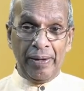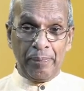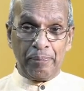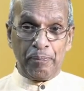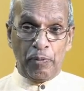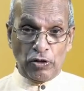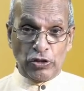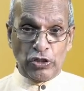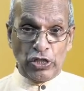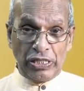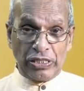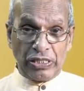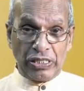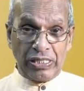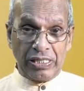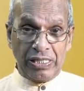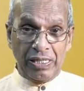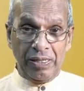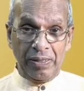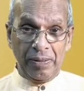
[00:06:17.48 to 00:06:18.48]

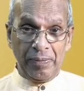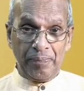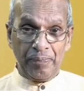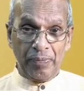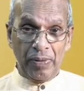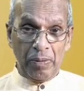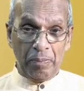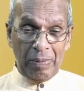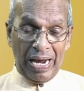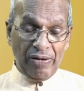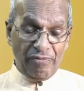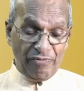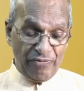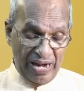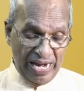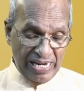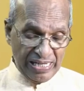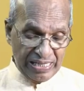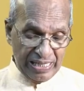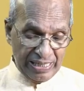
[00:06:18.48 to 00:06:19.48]
possess by
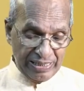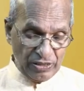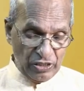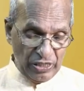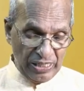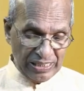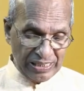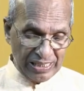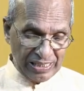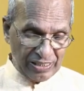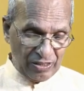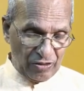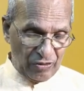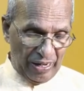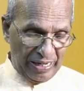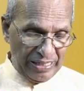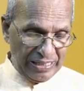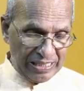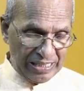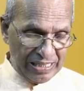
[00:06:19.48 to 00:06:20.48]
faith in Jesus
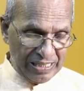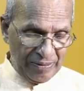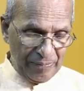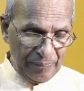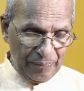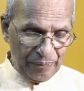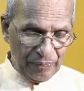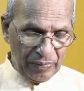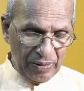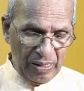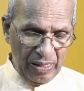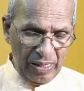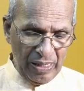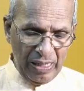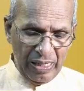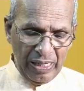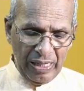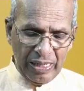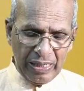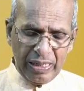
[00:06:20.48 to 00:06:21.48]
Christ.
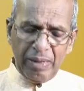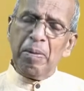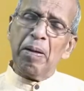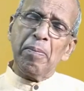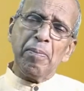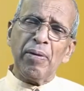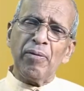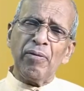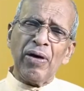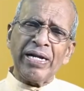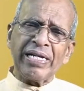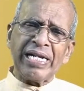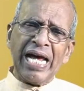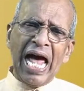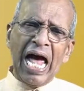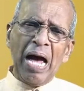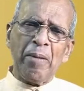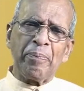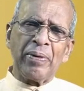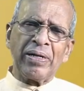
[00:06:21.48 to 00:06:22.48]
Remember what
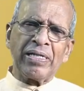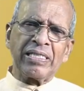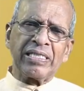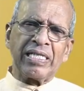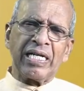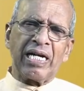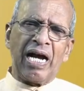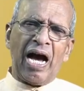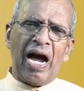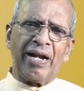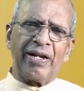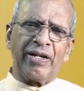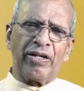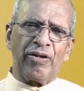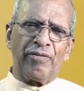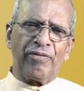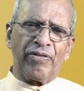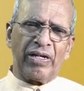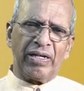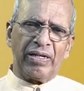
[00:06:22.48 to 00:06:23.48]
happened in the
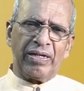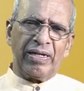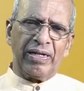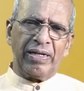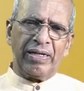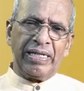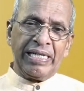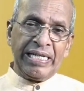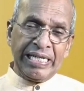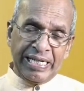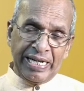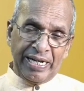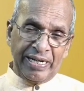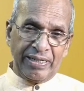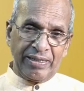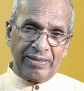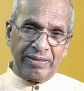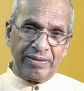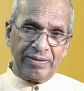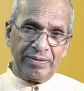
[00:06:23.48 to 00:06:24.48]
Garden of
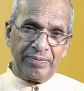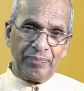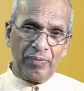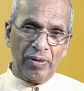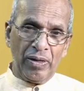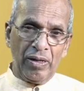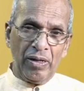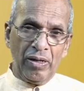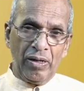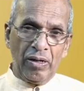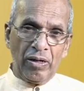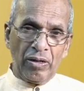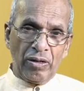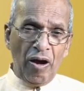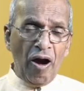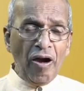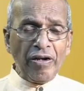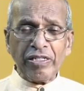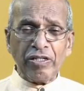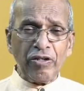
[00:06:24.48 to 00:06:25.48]
Eden.
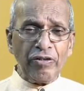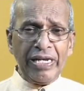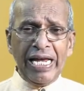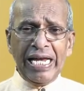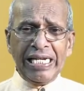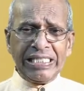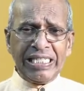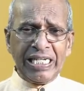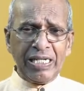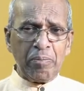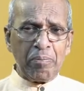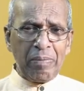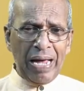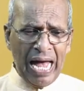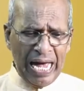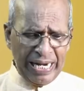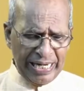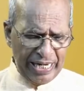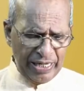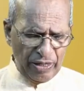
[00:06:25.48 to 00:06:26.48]
God created
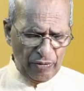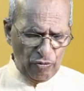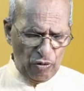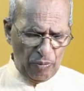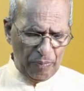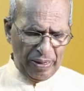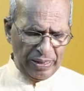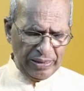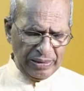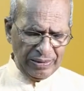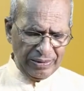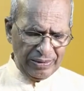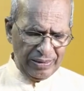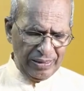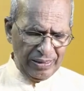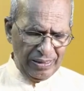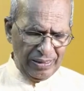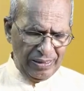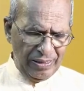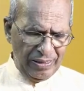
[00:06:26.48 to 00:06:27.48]
man and woman
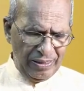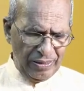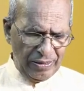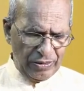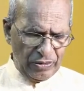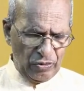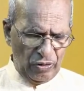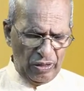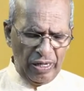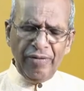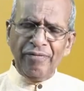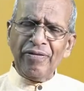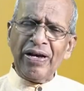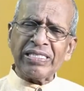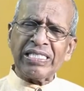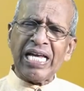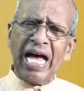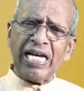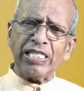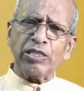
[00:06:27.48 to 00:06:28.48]
to live
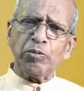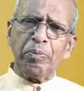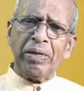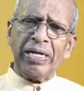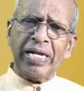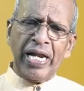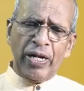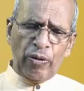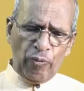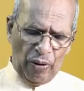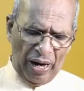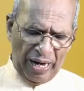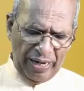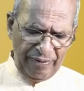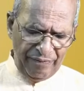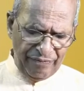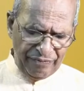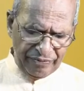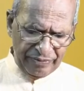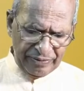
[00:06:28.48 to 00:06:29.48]
as husband and
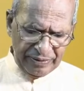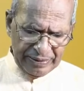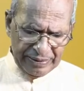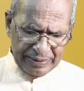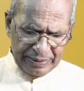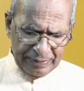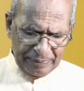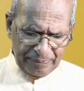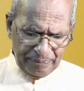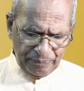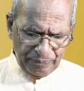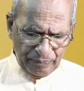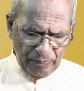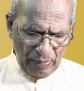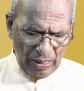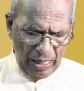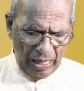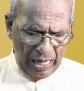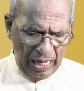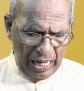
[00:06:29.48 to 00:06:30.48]
wife,
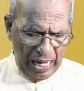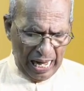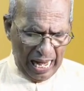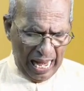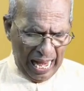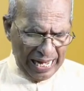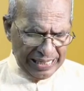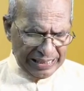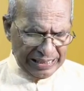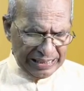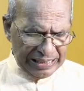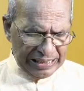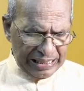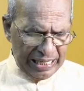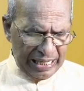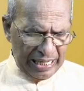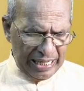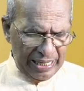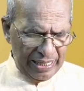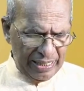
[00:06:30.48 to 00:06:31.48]
and
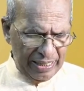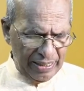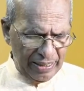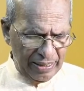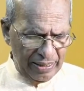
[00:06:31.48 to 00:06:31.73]
uh,